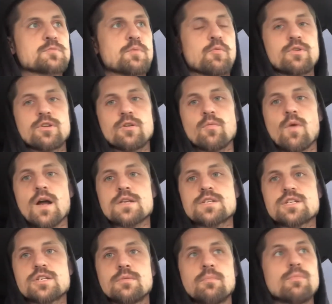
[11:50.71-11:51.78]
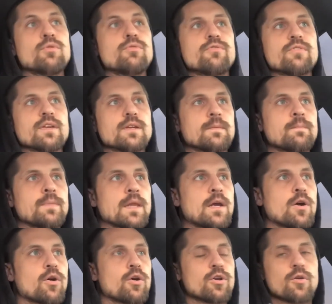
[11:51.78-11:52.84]
But when you're watching a movie
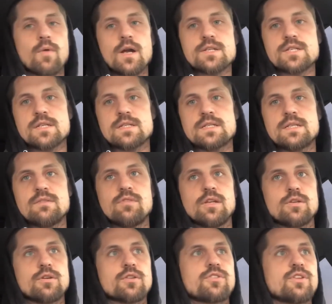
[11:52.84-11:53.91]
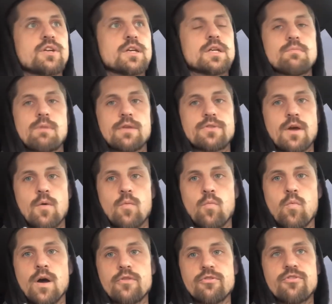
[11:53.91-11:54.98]
or you're watching TV and you're thinking about that
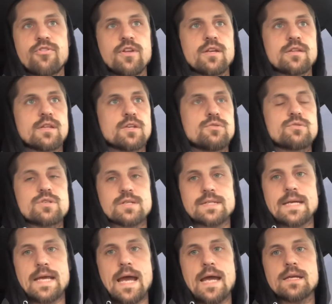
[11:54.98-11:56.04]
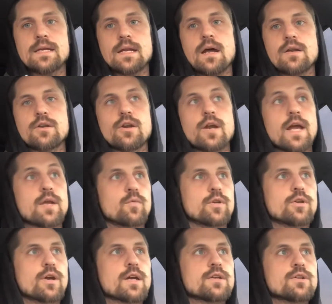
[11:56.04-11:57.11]
one thing that you just can't get out of your head, when
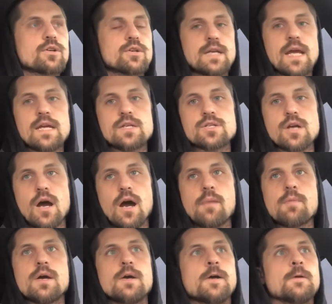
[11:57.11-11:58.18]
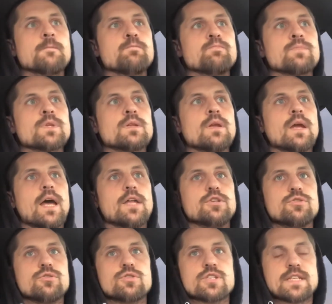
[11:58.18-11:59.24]
you're at your day job and
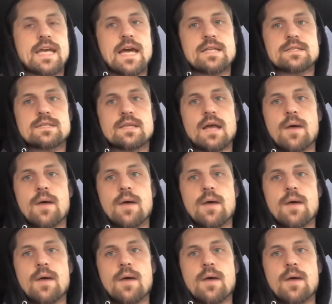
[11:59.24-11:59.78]
you just can't stop